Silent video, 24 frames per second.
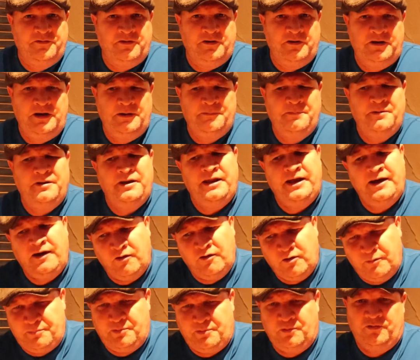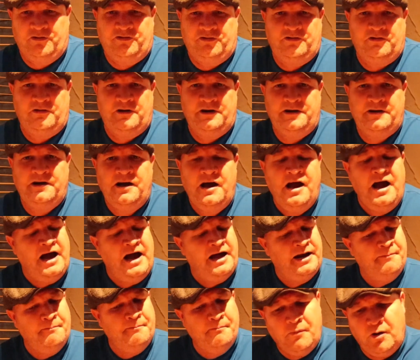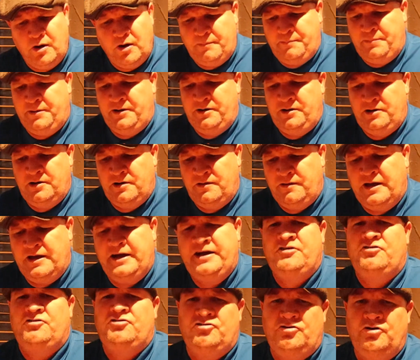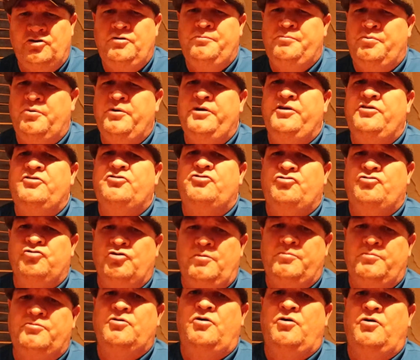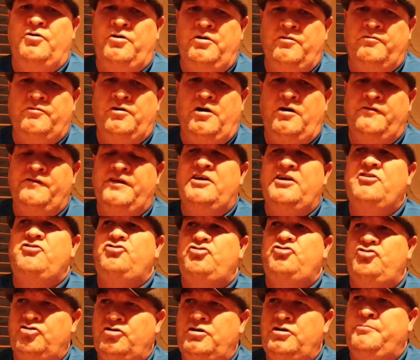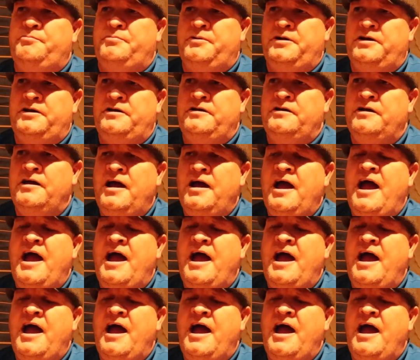front of you, but they are a poor side. And in my opinion, that is 2 points dropped on the road. That should have been